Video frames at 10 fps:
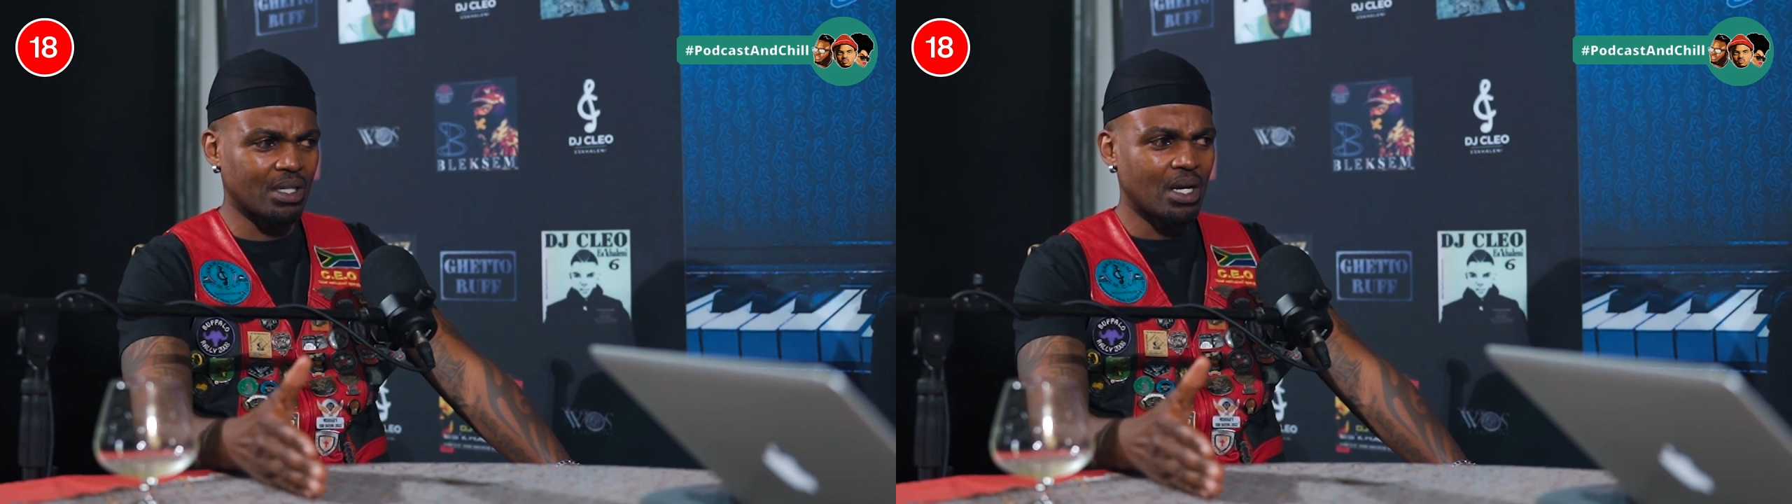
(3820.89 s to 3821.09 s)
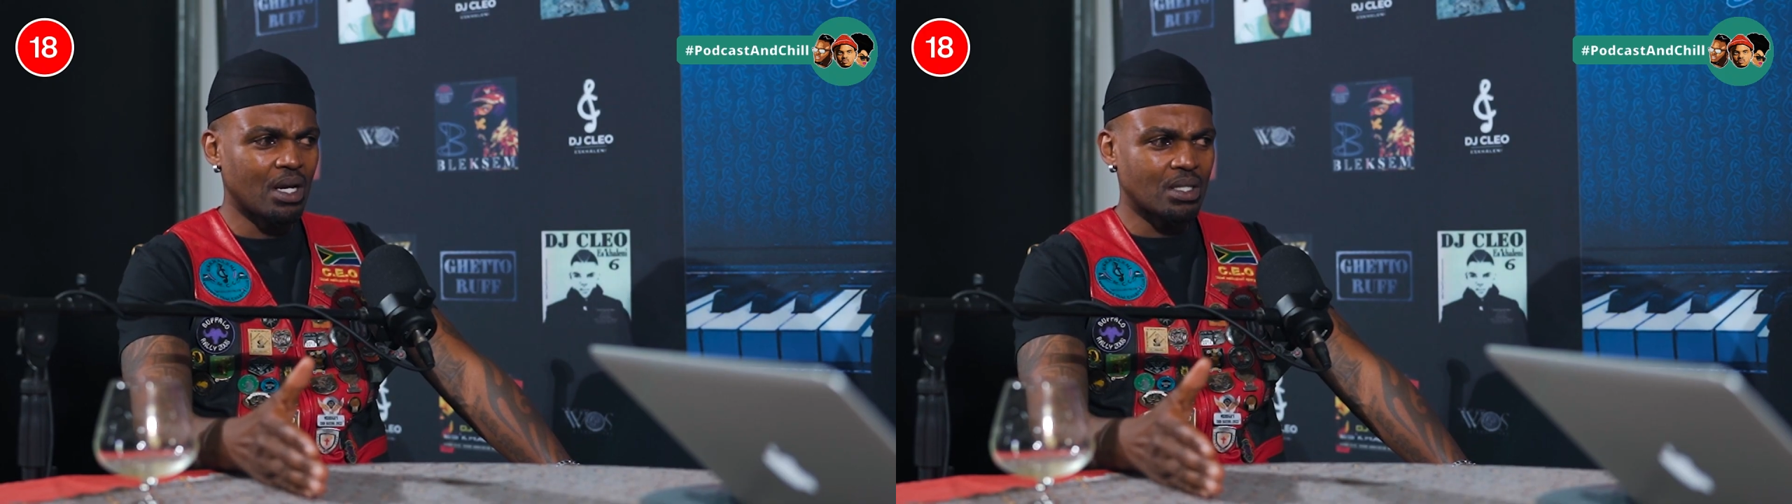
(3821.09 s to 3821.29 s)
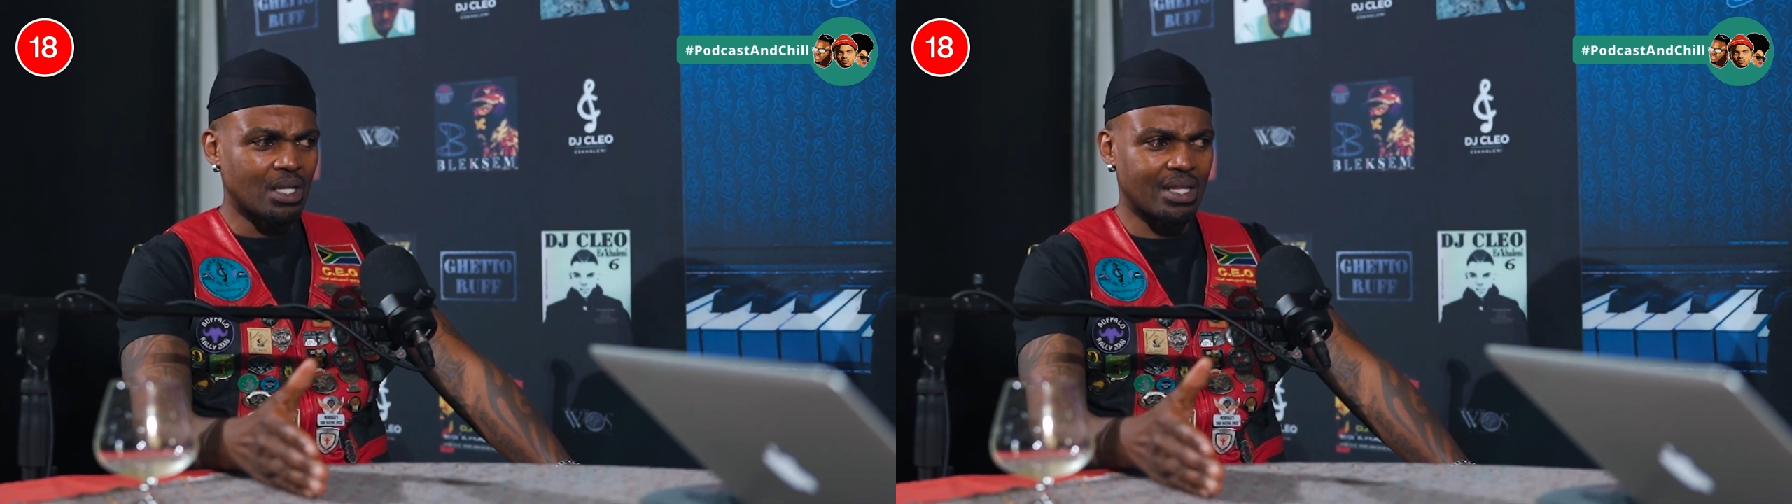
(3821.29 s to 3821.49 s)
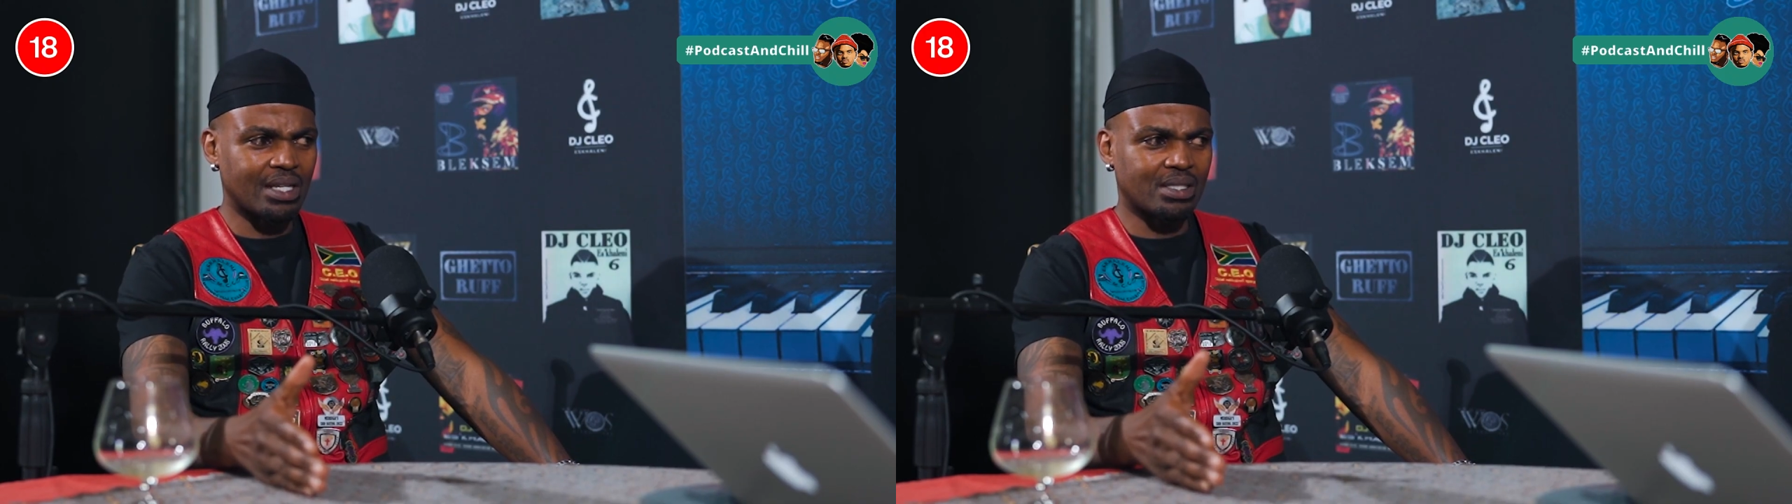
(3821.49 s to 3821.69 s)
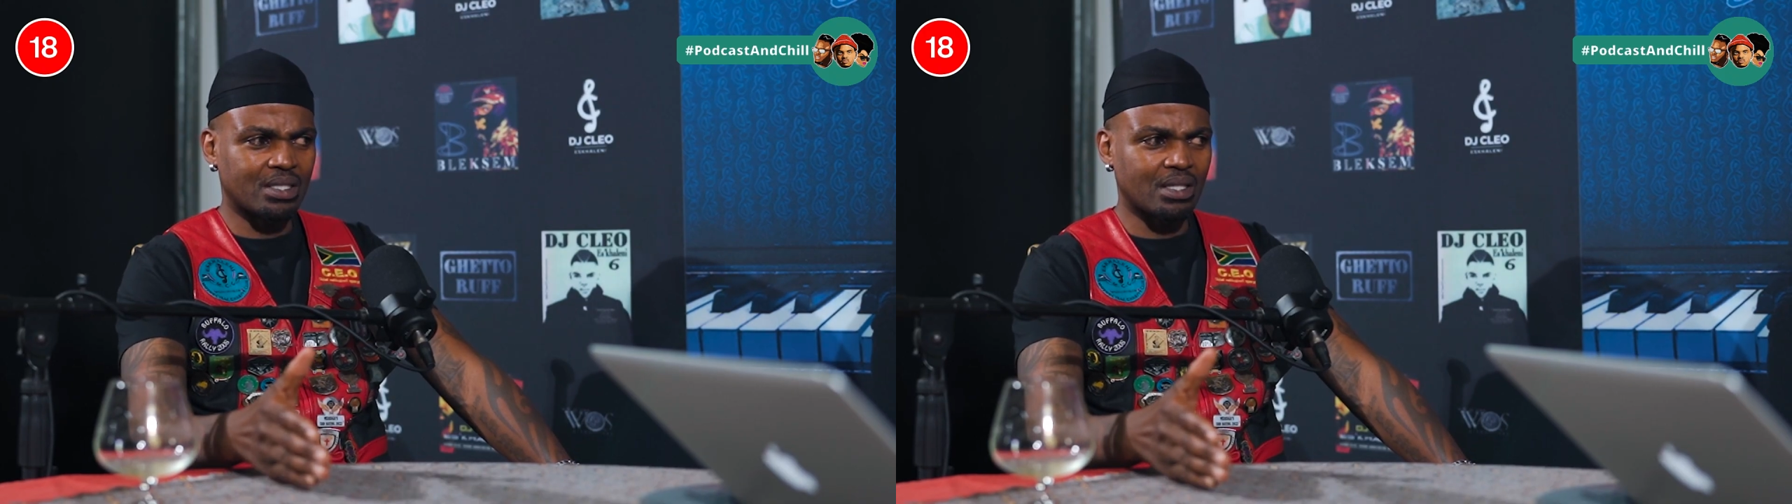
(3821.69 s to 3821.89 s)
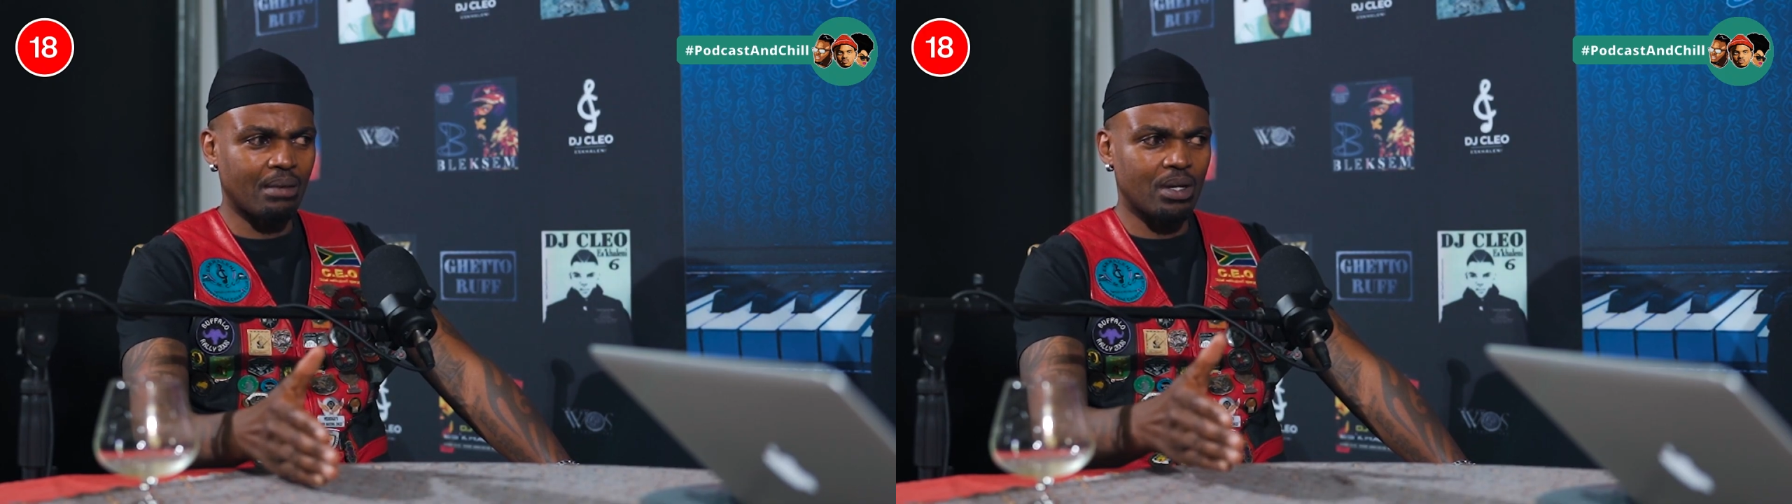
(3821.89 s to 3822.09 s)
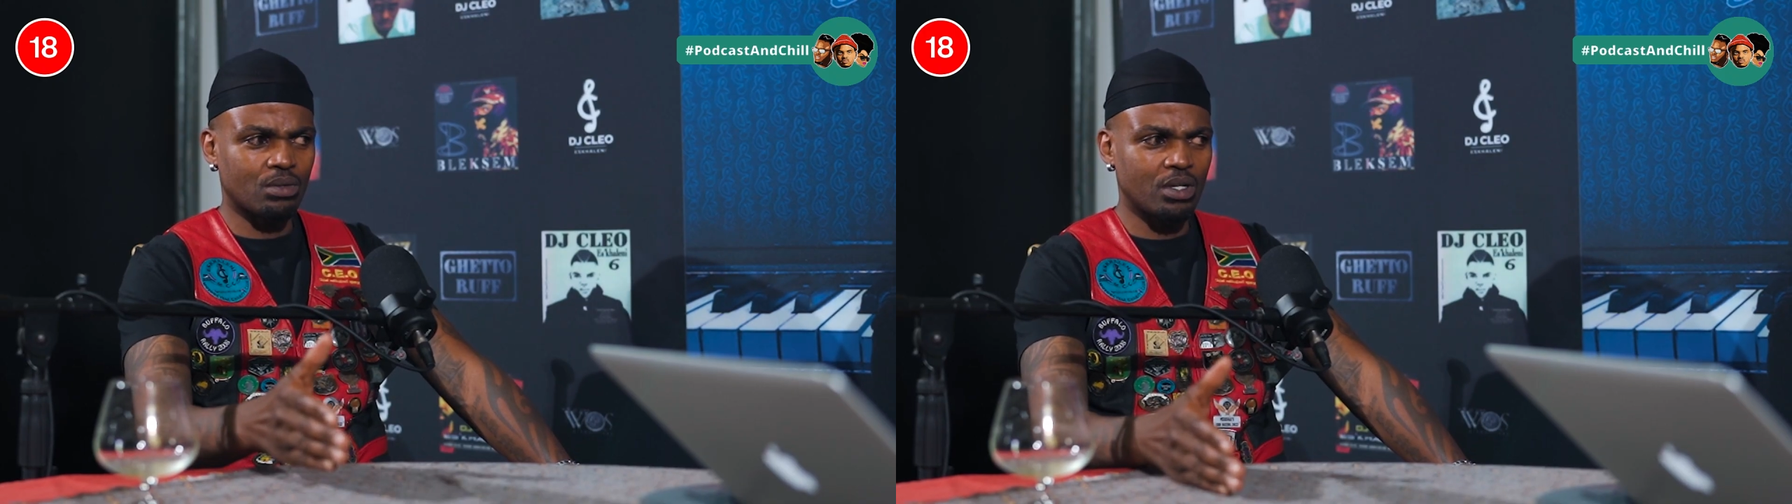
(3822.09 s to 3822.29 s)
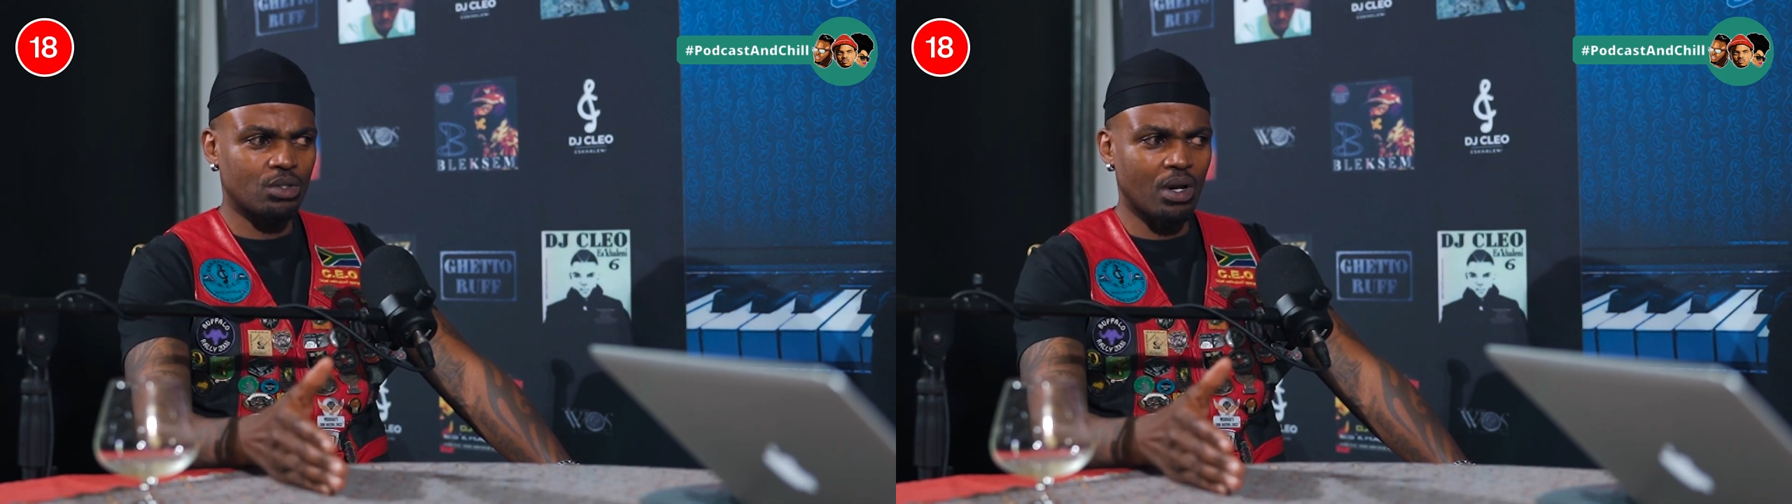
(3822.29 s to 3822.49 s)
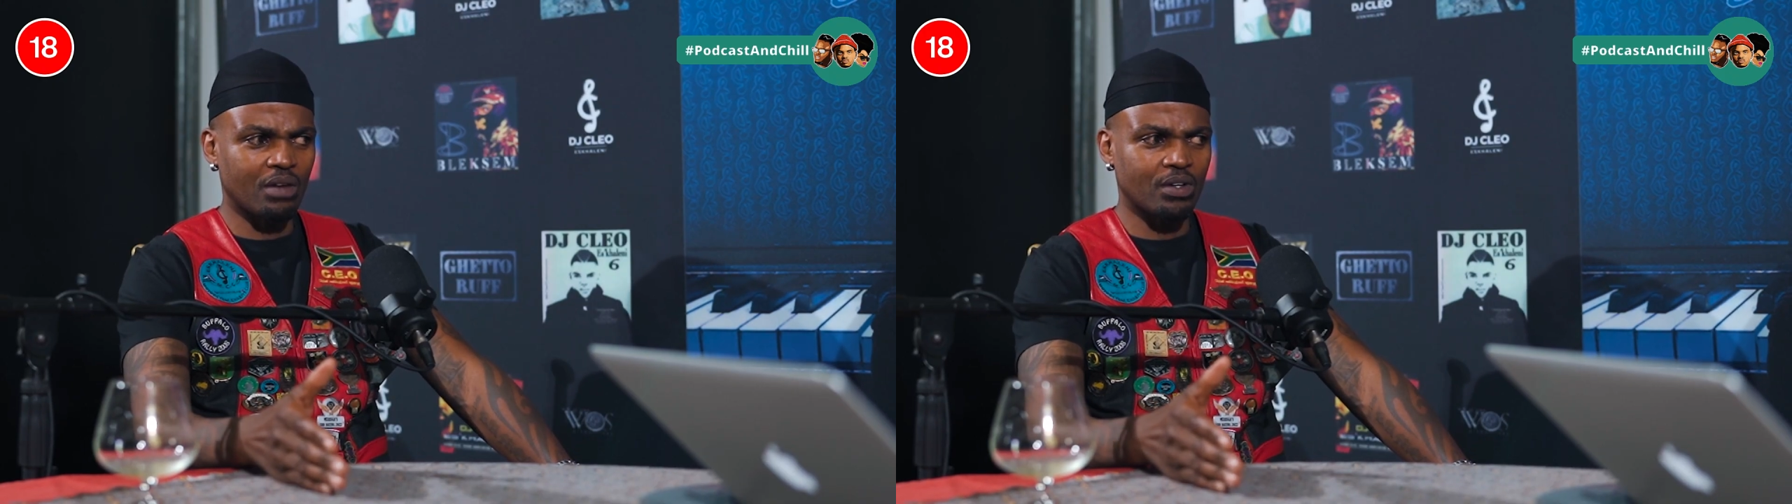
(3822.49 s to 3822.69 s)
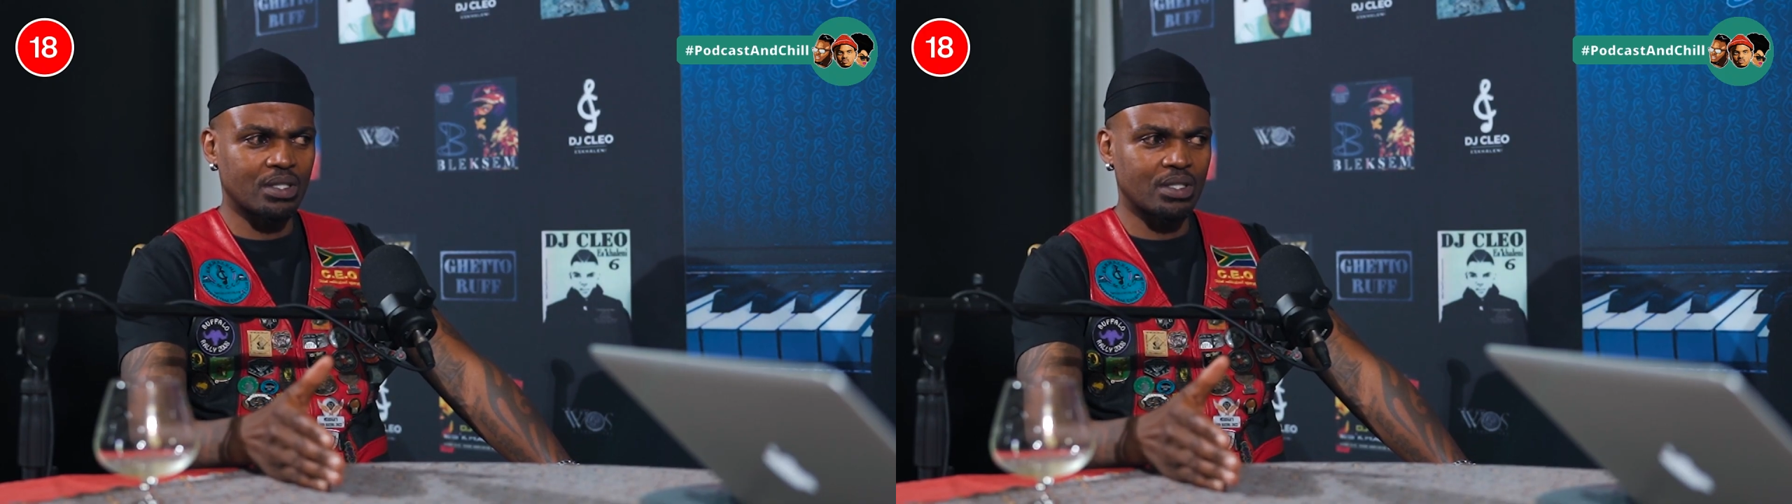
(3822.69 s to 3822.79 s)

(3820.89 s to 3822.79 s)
So I think it's December 2012 or